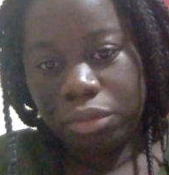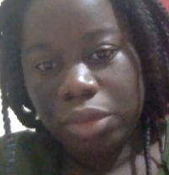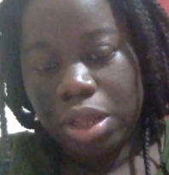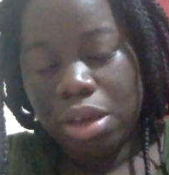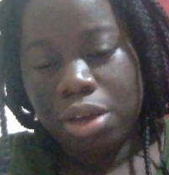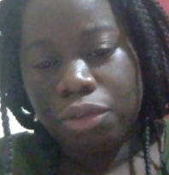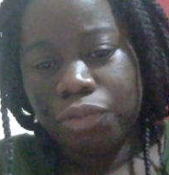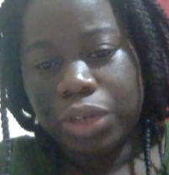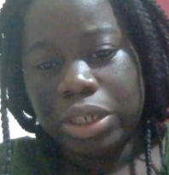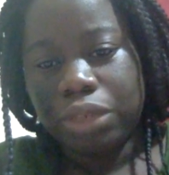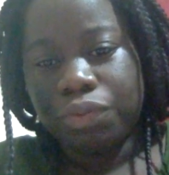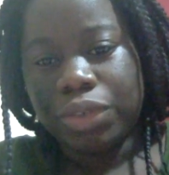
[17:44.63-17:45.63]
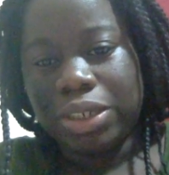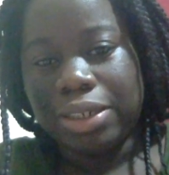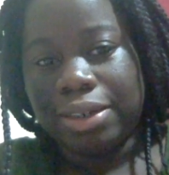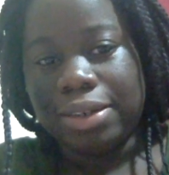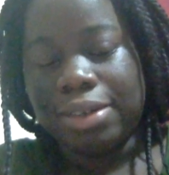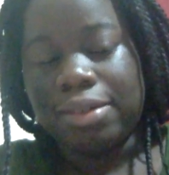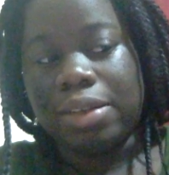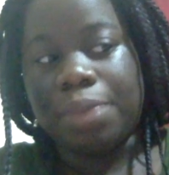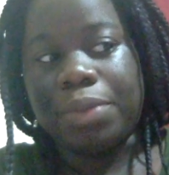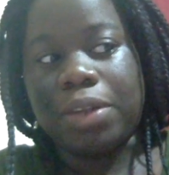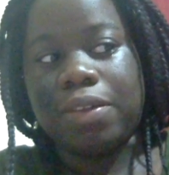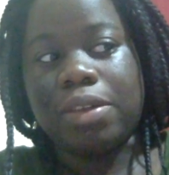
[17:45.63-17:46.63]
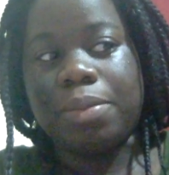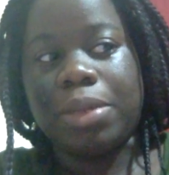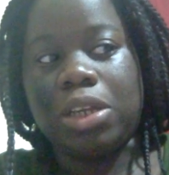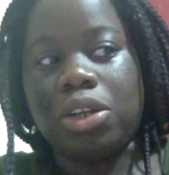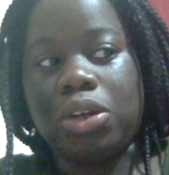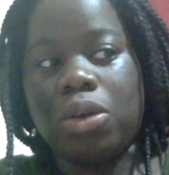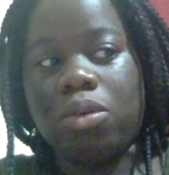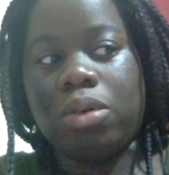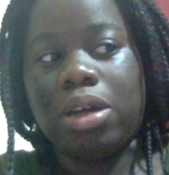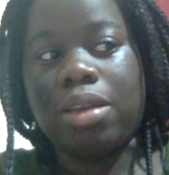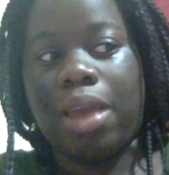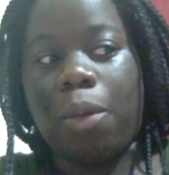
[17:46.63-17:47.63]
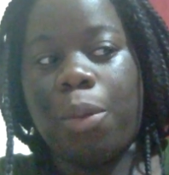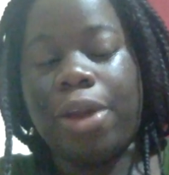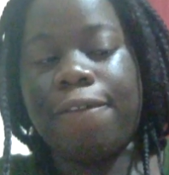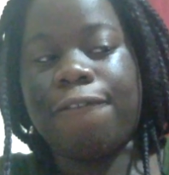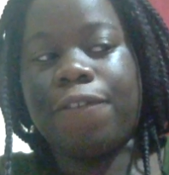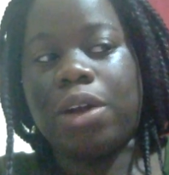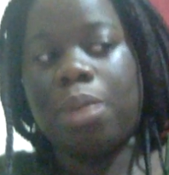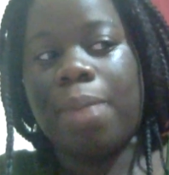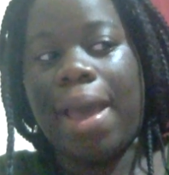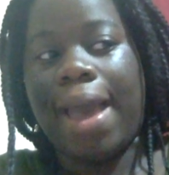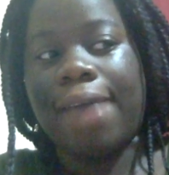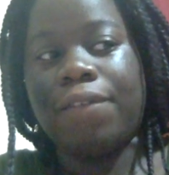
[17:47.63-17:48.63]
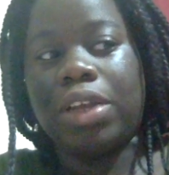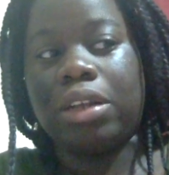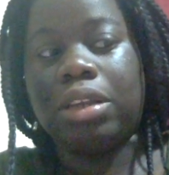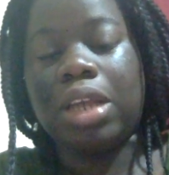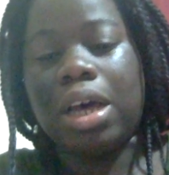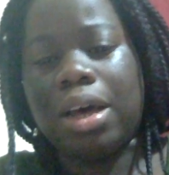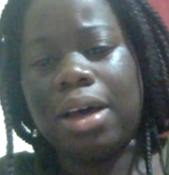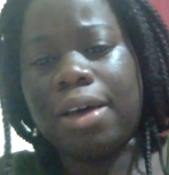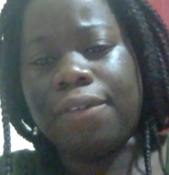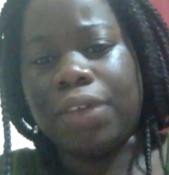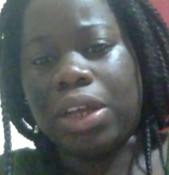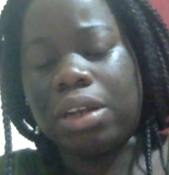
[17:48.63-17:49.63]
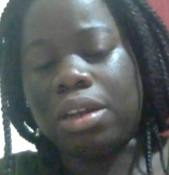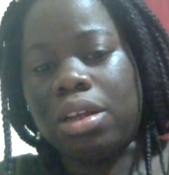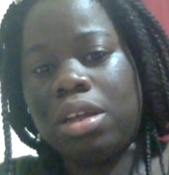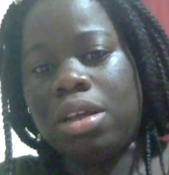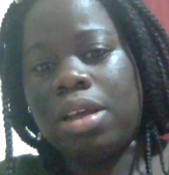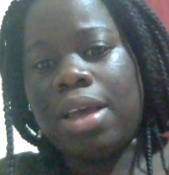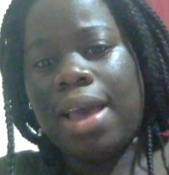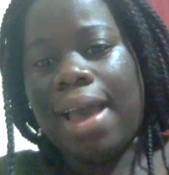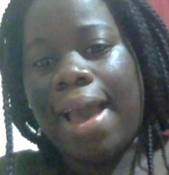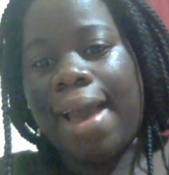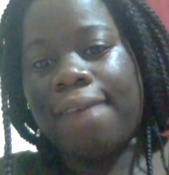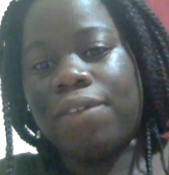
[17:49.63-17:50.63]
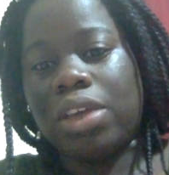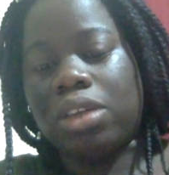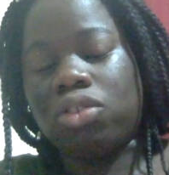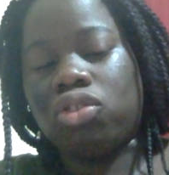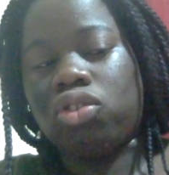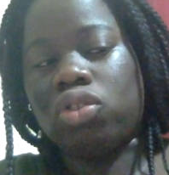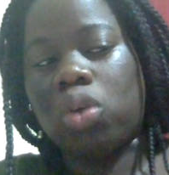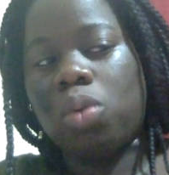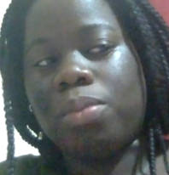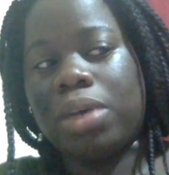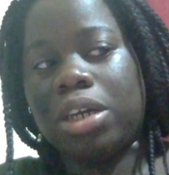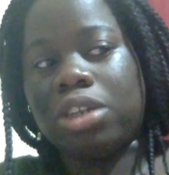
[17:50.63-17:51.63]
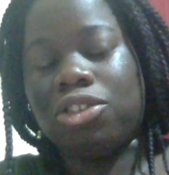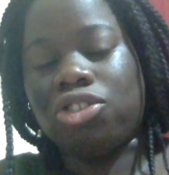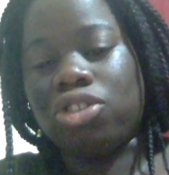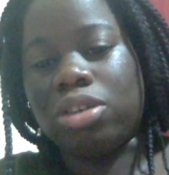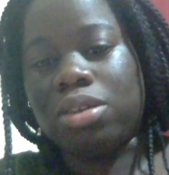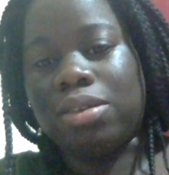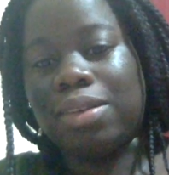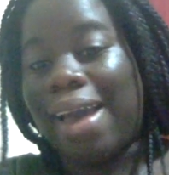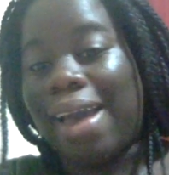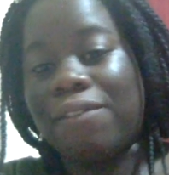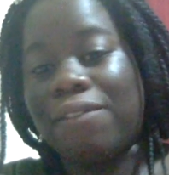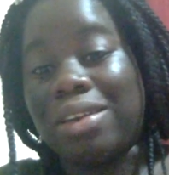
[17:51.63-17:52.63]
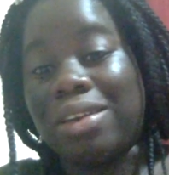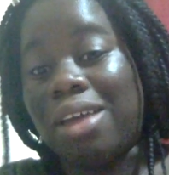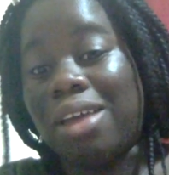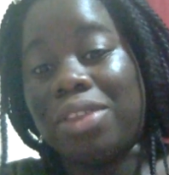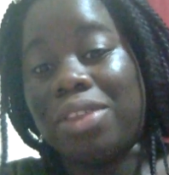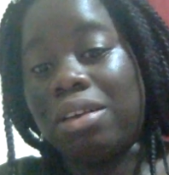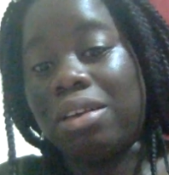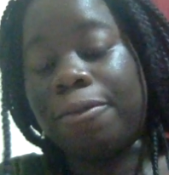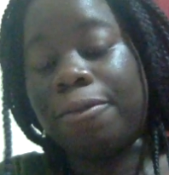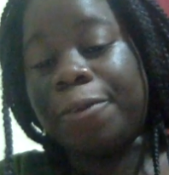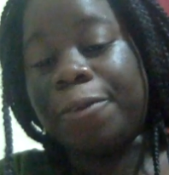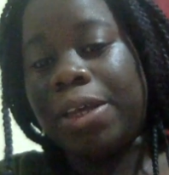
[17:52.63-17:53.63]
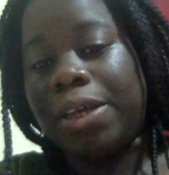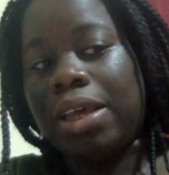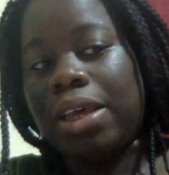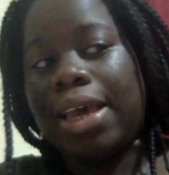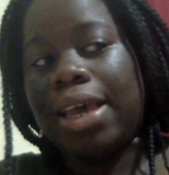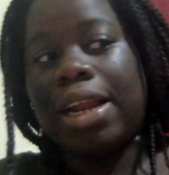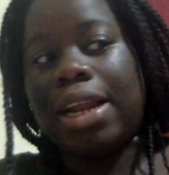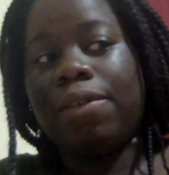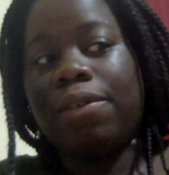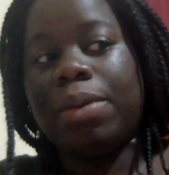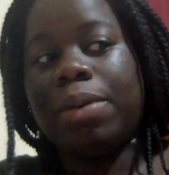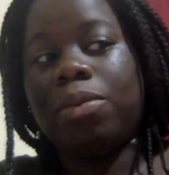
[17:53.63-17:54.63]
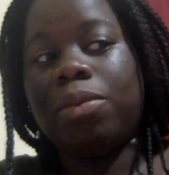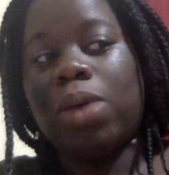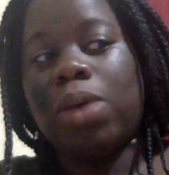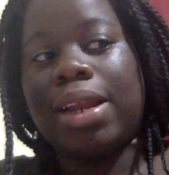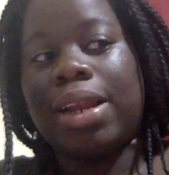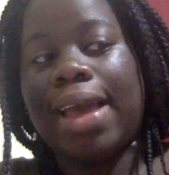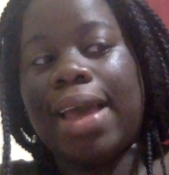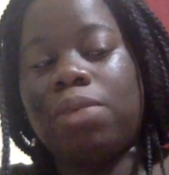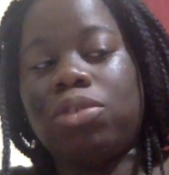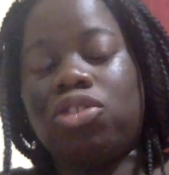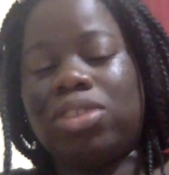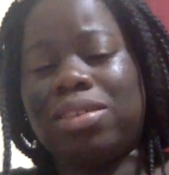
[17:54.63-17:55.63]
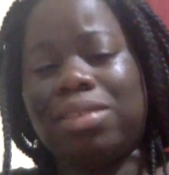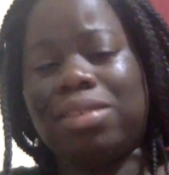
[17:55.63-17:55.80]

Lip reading: it really, really did something to me, you know, because I went from having love and having so much to having nothing. And I remember one night I was just